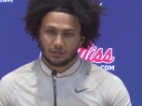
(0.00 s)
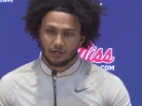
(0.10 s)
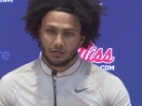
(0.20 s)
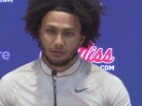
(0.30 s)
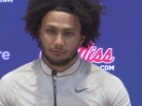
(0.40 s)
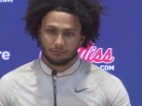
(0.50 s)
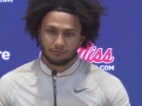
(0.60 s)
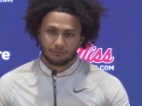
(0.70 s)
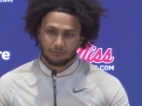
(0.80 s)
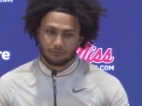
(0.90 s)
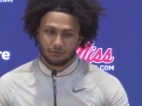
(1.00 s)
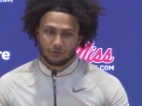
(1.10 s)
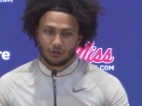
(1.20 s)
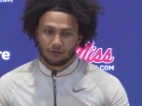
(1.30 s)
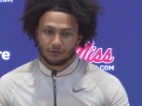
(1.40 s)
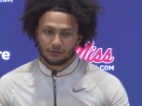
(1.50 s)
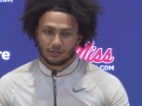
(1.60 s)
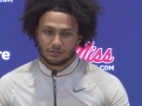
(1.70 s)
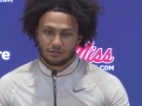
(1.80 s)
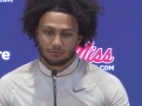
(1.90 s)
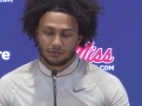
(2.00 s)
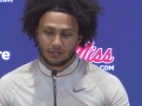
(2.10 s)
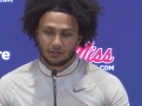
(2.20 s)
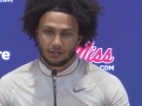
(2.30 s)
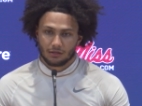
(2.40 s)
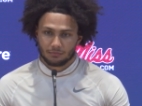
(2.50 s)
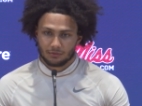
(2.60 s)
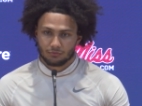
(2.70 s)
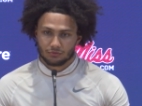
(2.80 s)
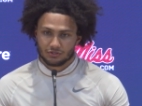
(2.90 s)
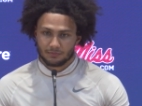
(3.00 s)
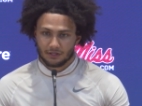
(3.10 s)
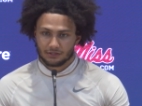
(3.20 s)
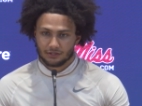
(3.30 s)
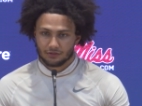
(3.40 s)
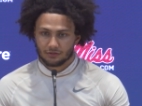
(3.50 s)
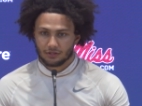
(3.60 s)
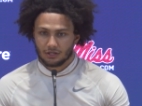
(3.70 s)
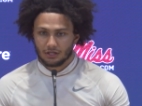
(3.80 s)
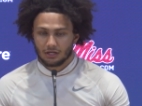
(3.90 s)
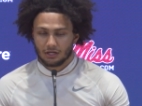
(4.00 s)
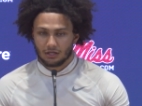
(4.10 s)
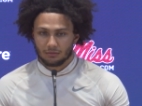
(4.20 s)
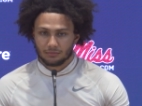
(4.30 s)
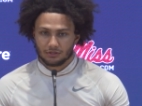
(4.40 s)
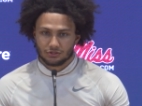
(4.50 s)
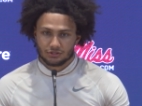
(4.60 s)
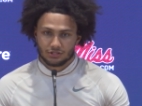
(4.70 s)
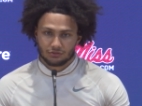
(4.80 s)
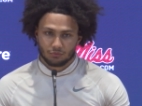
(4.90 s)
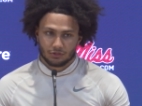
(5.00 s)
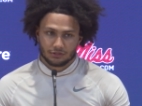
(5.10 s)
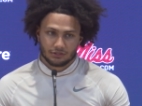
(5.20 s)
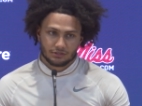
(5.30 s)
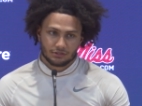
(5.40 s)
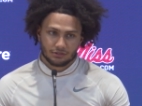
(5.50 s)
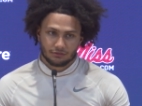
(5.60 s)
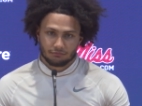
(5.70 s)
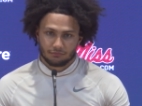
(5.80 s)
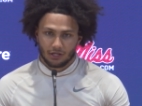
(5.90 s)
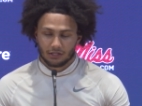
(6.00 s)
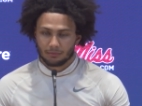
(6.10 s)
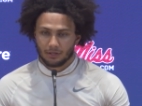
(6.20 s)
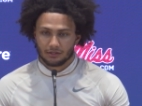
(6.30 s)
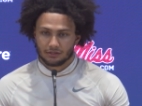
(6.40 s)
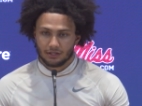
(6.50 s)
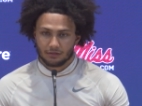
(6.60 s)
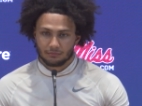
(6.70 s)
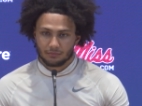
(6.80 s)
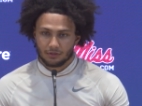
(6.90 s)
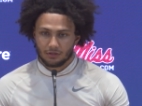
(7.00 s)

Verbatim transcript: Um, you know, I think that's something that a lot of people respect here, um, and just his willingness to not come out of the game.